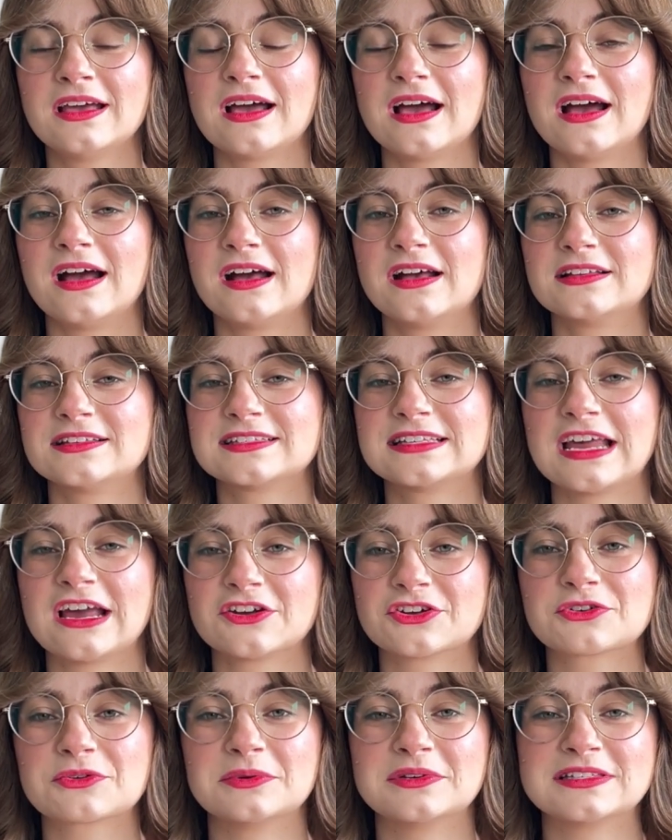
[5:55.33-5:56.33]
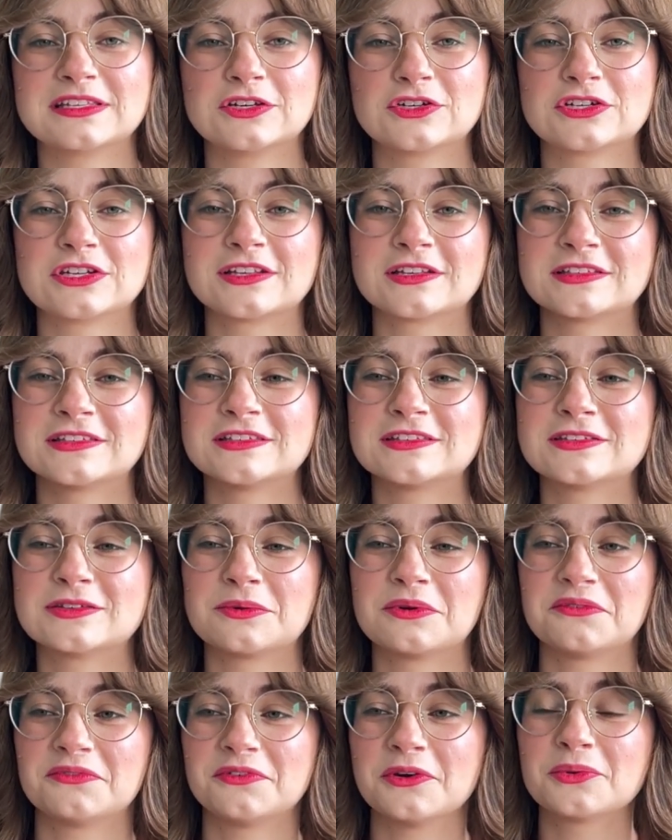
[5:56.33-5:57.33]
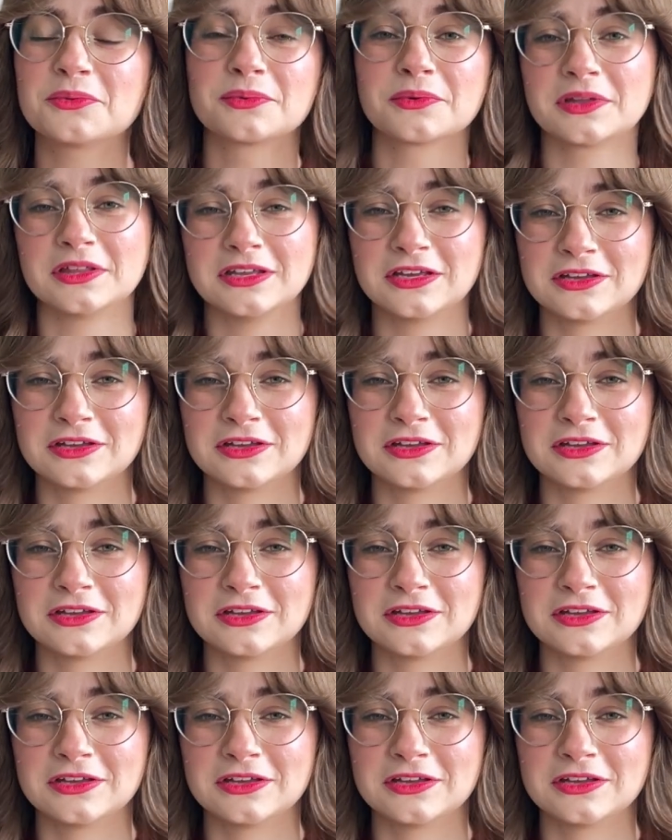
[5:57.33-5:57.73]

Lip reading: stash acquisitions, so it felt really